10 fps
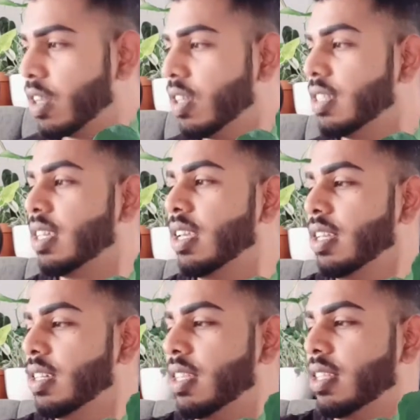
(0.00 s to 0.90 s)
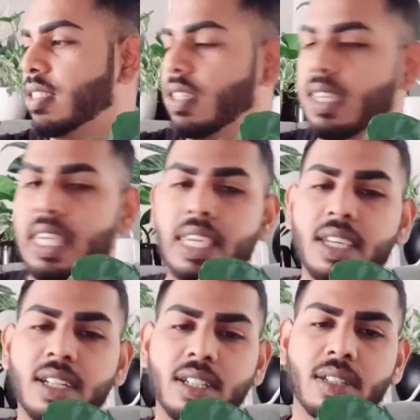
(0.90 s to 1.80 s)
container that's
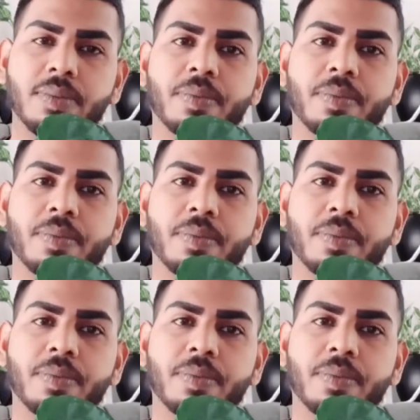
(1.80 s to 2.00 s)
here